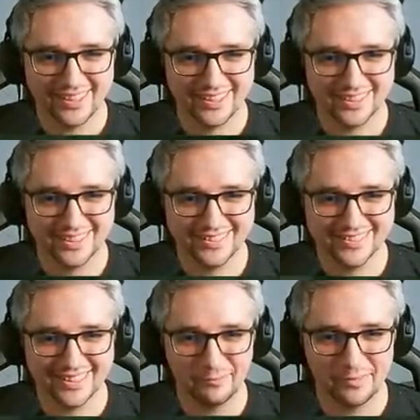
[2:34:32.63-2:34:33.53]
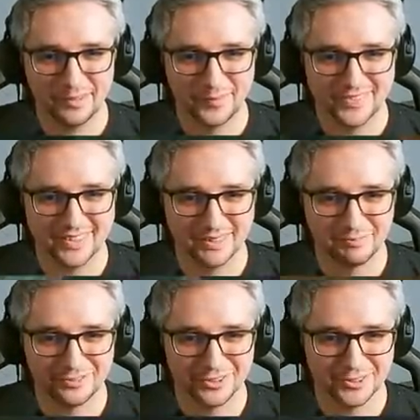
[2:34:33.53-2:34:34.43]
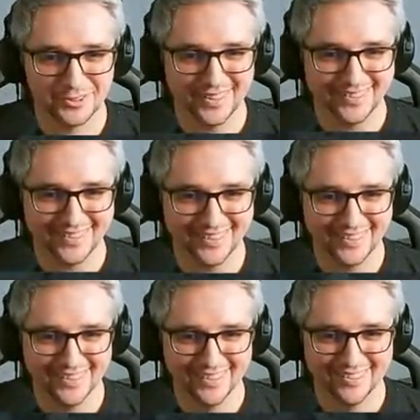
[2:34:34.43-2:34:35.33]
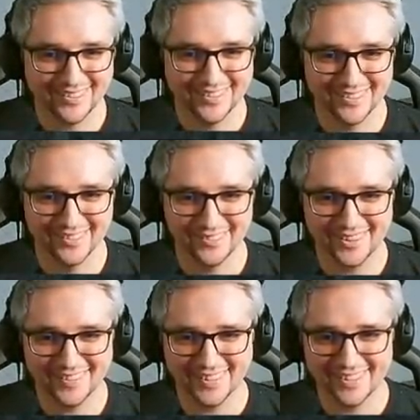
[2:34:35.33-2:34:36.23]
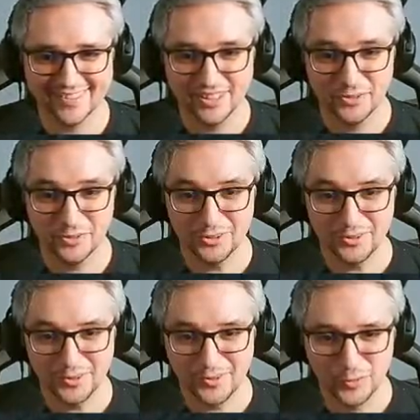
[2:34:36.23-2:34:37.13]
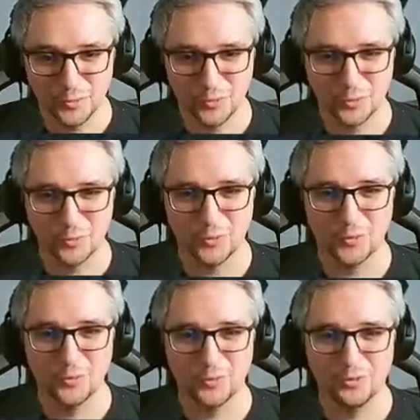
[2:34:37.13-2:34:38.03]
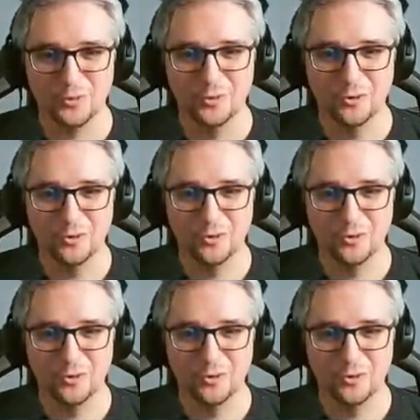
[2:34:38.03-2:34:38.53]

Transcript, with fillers: at least I'm I'm still progressing. Skills wise, that is. No, no, no, no. Oh oh oh, oh, oh, oh,